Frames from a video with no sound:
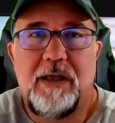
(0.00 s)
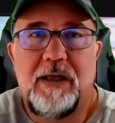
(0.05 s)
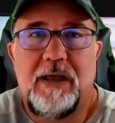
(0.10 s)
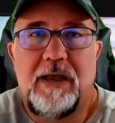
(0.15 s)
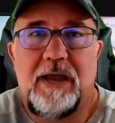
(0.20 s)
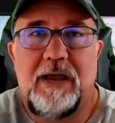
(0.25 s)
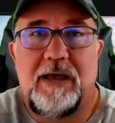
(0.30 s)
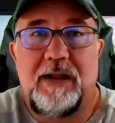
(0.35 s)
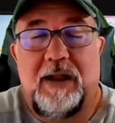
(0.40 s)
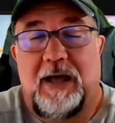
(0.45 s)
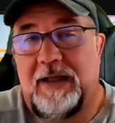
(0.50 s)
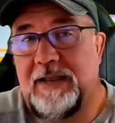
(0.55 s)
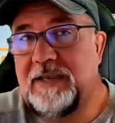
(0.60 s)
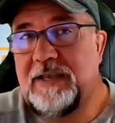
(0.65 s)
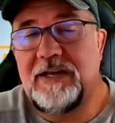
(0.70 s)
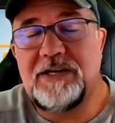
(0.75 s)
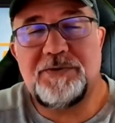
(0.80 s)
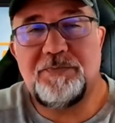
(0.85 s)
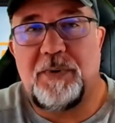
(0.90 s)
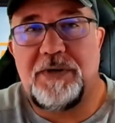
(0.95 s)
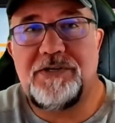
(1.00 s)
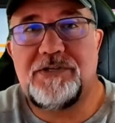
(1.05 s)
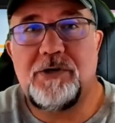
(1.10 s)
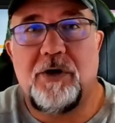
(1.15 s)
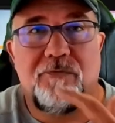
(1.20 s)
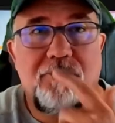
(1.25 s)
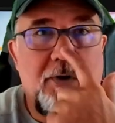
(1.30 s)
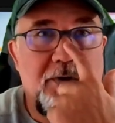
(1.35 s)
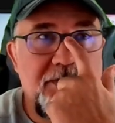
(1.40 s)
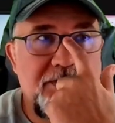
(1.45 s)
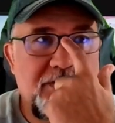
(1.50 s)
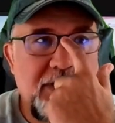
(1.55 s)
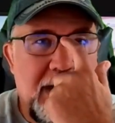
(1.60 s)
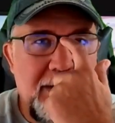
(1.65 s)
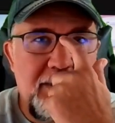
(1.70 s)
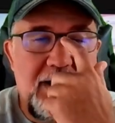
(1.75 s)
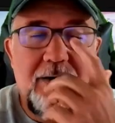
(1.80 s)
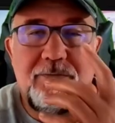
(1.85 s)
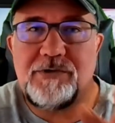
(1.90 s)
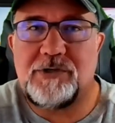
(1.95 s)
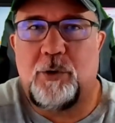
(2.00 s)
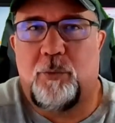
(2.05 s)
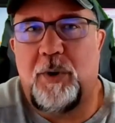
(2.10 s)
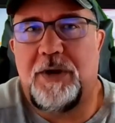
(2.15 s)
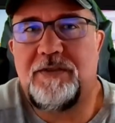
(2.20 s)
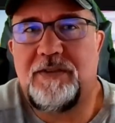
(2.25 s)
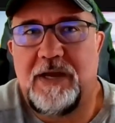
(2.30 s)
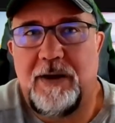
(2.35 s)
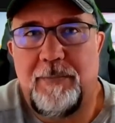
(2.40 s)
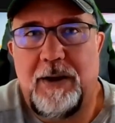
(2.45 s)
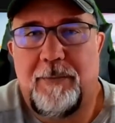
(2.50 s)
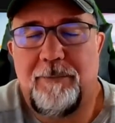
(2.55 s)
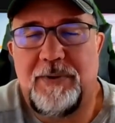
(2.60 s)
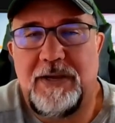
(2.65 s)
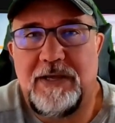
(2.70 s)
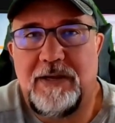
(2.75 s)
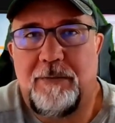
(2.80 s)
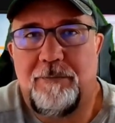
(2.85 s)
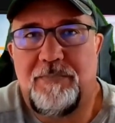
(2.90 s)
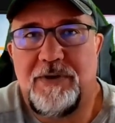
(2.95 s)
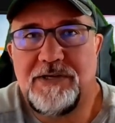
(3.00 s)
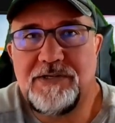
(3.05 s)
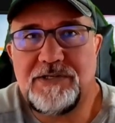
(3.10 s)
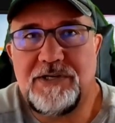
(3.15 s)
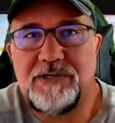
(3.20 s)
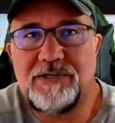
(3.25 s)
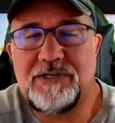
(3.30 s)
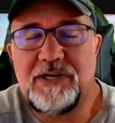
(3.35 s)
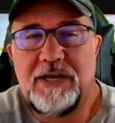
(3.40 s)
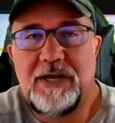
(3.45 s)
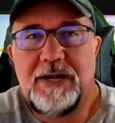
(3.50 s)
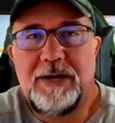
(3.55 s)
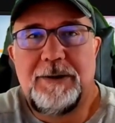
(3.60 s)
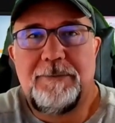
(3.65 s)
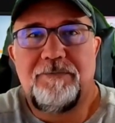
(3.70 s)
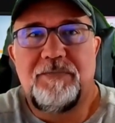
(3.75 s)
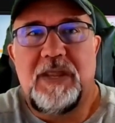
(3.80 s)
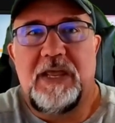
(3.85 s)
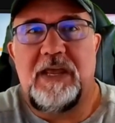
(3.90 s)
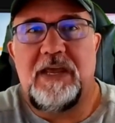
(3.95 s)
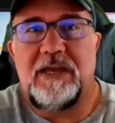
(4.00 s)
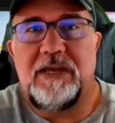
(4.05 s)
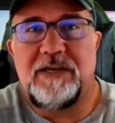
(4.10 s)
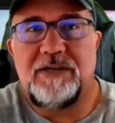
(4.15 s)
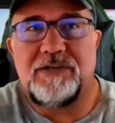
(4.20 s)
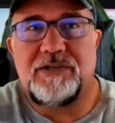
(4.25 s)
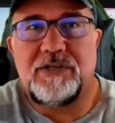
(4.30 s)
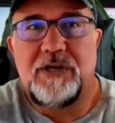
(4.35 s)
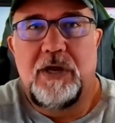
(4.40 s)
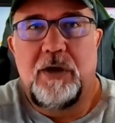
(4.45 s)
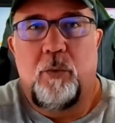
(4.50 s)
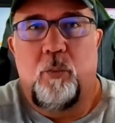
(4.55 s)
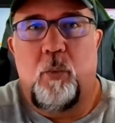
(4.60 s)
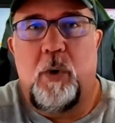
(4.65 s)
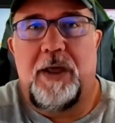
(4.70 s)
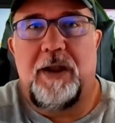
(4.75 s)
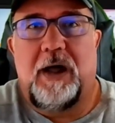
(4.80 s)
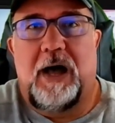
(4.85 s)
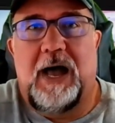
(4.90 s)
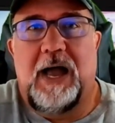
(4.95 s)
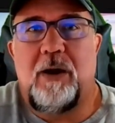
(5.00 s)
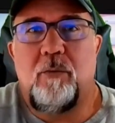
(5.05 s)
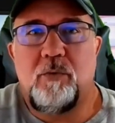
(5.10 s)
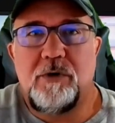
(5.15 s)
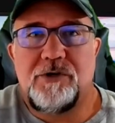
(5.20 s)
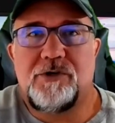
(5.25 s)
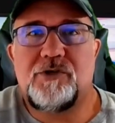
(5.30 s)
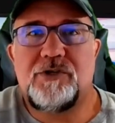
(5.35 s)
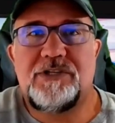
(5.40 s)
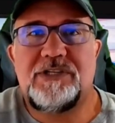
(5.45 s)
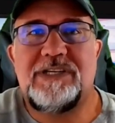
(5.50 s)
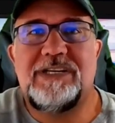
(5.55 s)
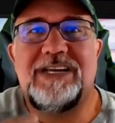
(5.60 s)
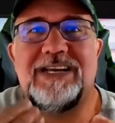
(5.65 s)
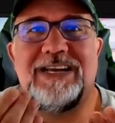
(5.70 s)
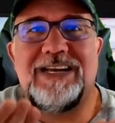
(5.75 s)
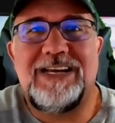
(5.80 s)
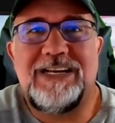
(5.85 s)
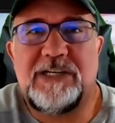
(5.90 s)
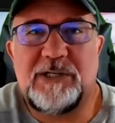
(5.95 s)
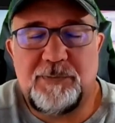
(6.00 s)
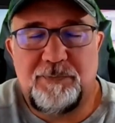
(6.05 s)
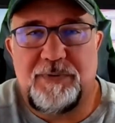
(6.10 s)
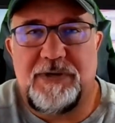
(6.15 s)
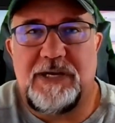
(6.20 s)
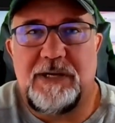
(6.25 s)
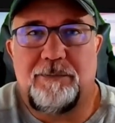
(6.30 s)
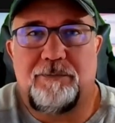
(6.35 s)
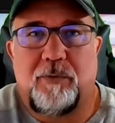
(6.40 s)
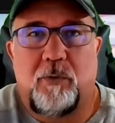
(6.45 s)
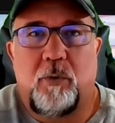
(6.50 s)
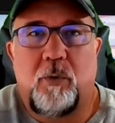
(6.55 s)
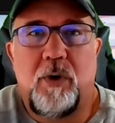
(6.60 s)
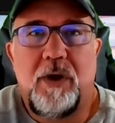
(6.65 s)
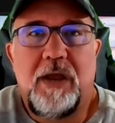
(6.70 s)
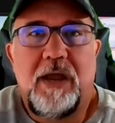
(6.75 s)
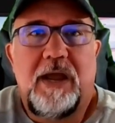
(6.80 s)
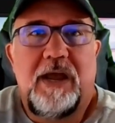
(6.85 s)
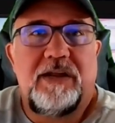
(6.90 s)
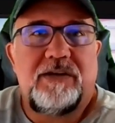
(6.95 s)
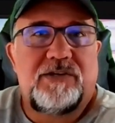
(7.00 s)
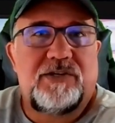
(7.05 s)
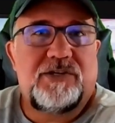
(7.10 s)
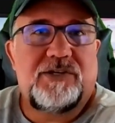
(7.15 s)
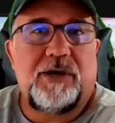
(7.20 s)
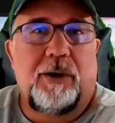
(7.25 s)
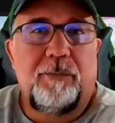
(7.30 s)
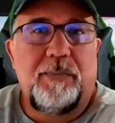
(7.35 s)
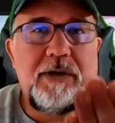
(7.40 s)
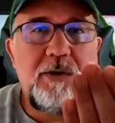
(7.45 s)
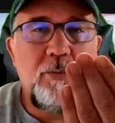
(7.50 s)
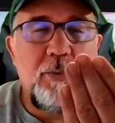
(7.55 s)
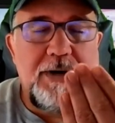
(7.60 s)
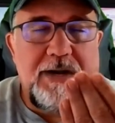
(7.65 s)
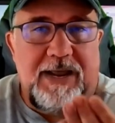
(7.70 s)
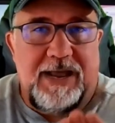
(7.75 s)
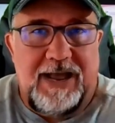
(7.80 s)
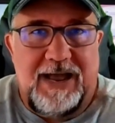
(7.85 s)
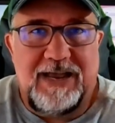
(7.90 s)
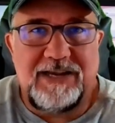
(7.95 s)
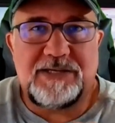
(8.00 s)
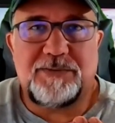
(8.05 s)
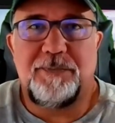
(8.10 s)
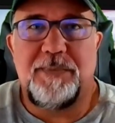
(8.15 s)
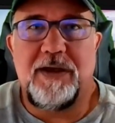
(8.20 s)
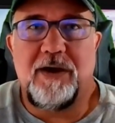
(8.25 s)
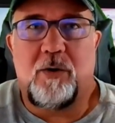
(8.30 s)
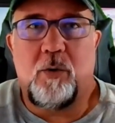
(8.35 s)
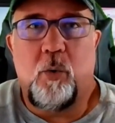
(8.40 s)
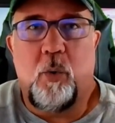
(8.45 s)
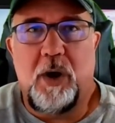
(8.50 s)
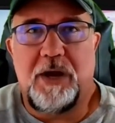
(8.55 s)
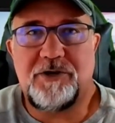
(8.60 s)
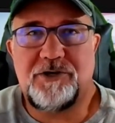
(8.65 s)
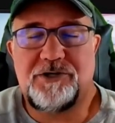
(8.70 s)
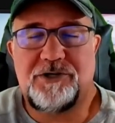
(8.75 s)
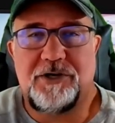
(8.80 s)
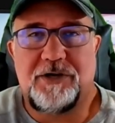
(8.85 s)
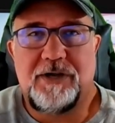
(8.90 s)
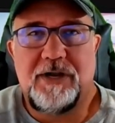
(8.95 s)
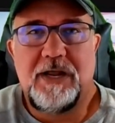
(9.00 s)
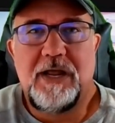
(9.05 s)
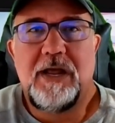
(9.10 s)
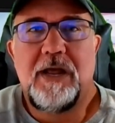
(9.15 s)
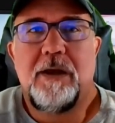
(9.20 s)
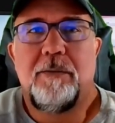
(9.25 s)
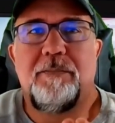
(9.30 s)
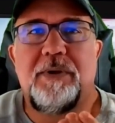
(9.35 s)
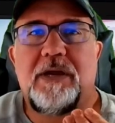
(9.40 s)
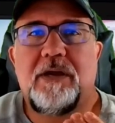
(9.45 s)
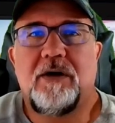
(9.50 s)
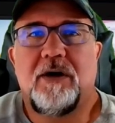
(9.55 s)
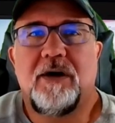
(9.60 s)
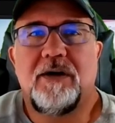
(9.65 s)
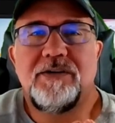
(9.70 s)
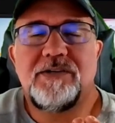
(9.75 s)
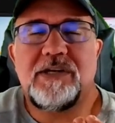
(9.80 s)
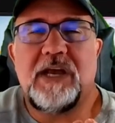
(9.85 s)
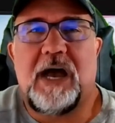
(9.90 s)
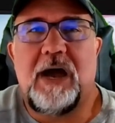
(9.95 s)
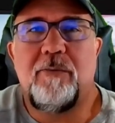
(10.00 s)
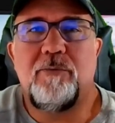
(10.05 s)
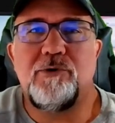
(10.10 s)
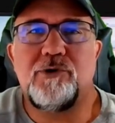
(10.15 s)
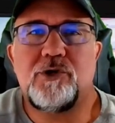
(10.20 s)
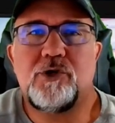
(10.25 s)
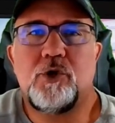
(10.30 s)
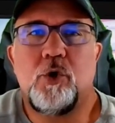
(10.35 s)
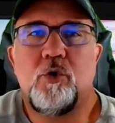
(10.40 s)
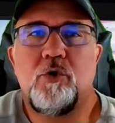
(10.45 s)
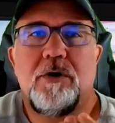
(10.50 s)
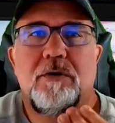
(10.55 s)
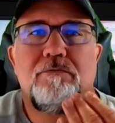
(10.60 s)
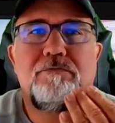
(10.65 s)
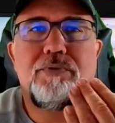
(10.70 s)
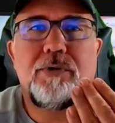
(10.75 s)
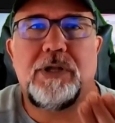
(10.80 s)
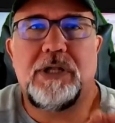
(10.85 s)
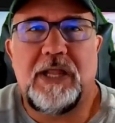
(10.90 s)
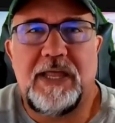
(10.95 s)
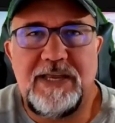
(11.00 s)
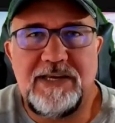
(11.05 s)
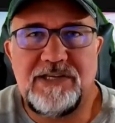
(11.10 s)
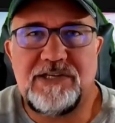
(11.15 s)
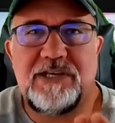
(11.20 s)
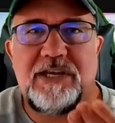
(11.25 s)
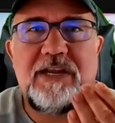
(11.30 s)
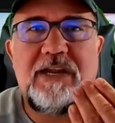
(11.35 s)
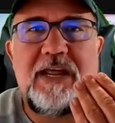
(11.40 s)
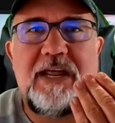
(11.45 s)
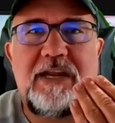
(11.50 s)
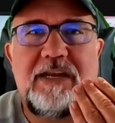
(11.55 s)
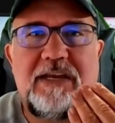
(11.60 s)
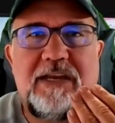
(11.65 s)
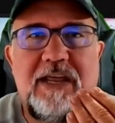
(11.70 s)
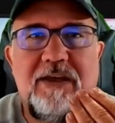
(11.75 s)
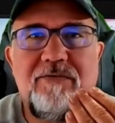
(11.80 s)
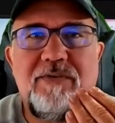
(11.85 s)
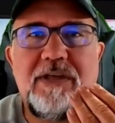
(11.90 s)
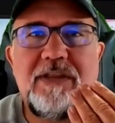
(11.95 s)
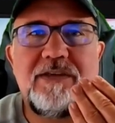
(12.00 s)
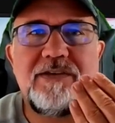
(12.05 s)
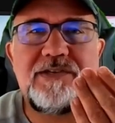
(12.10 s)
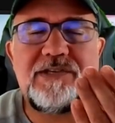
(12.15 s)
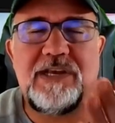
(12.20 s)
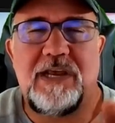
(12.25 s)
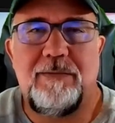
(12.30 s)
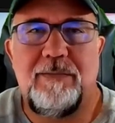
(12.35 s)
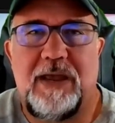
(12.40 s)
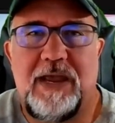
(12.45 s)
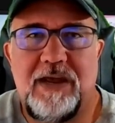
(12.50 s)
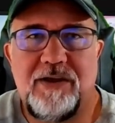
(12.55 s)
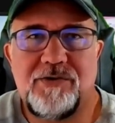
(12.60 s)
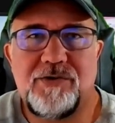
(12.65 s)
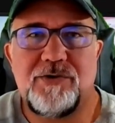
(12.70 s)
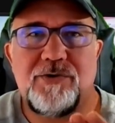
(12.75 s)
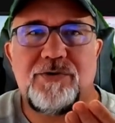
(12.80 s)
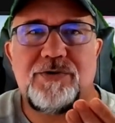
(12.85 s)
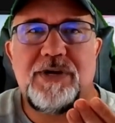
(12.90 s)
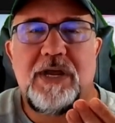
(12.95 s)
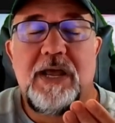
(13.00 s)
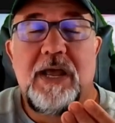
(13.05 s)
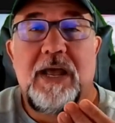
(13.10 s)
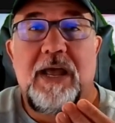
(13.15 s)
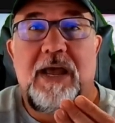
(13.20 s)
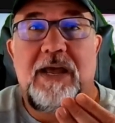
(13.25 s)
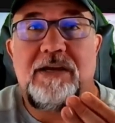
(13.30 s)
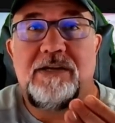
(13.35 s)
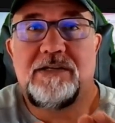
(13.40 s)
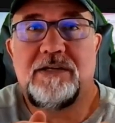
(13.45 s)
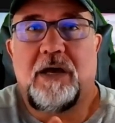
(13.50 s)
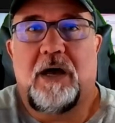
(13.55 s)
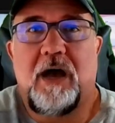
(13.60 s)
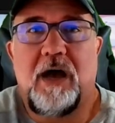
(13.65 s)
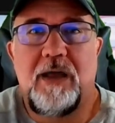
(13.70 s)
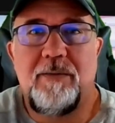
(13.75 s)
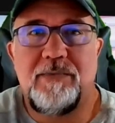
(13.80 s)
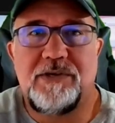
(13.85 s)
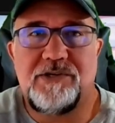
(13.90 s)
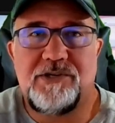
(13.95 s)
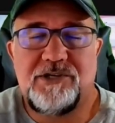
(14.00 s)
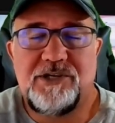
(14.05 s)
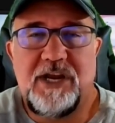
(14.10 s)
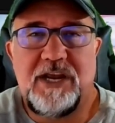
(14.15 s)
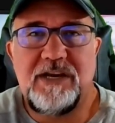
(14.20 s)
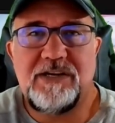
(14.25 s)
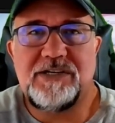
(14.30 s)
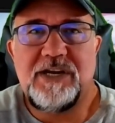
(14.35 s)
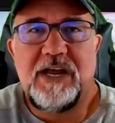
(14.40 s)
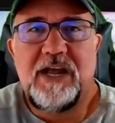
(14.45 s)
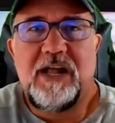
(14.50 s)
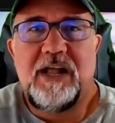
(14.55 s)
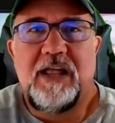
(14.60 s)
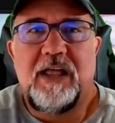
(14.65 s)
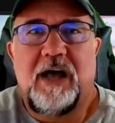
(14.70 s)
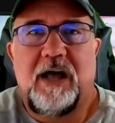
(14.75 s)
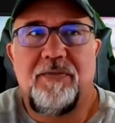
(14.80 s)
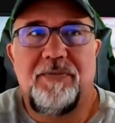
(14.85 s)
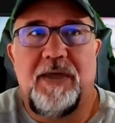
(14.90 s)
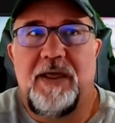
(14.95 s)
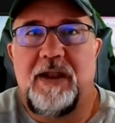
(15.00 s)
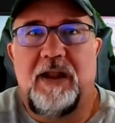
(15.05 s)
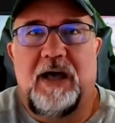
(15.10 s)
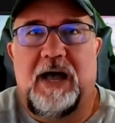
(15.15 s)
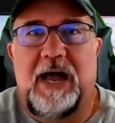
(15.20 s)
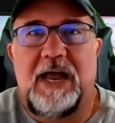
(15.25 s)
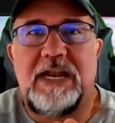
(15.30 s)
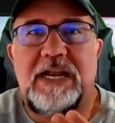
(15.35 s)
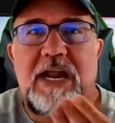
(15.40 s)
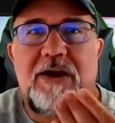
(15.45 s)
And I catch myself all the time. And that was the great thing about being in business, is when I would teach people and somebody would ask me a question, because I was so complacent in giving the same answers and time has changed, that I